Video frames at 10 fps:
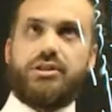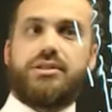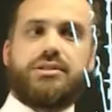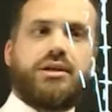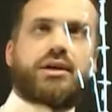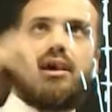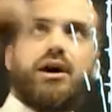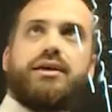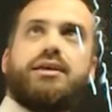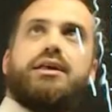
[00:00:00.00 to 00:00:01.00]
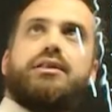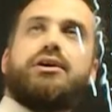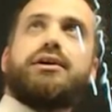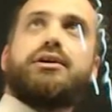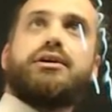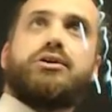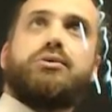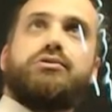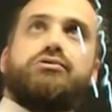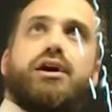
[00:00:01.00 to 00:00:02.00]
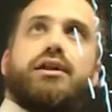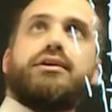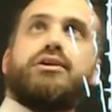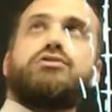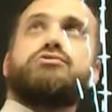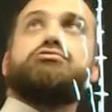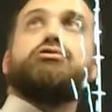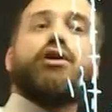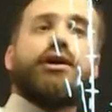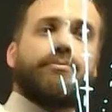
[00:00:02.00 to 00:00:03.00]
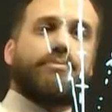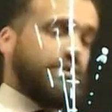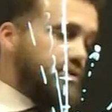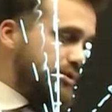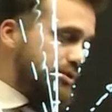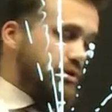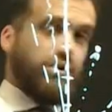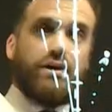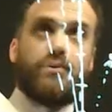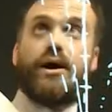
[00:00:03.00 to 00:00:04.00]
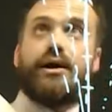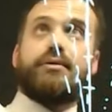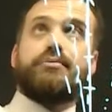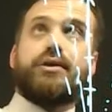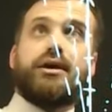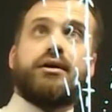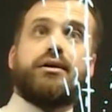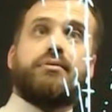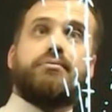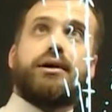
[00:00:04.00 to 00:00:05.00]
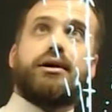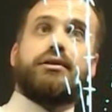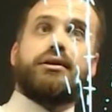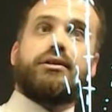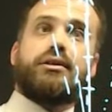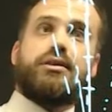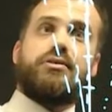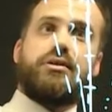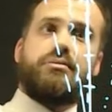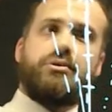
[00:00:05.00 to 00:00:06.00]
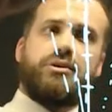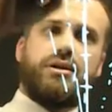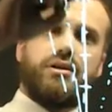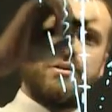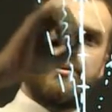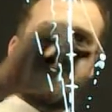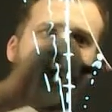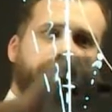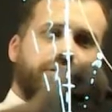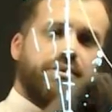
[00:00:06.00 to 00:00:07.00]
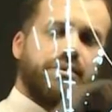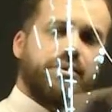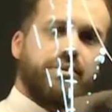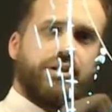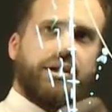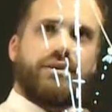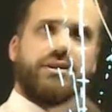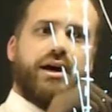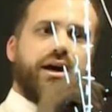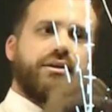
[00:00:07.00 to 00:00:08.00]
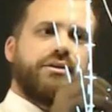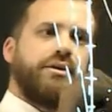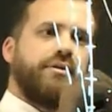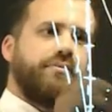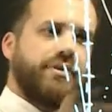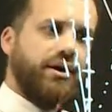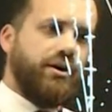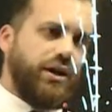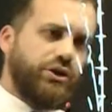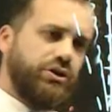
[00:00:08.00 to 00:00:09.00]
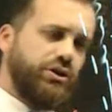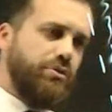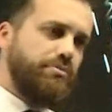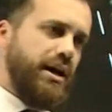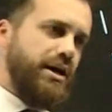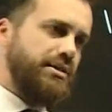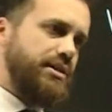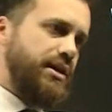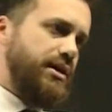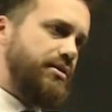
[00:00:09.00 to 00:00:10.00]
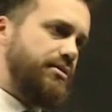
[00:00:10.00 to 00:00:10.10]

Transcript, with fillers: this, I get like a quadratic. It goes right up into the sky, way up there, but it ends up looking a little bit like that. Now, I shouldn't go past there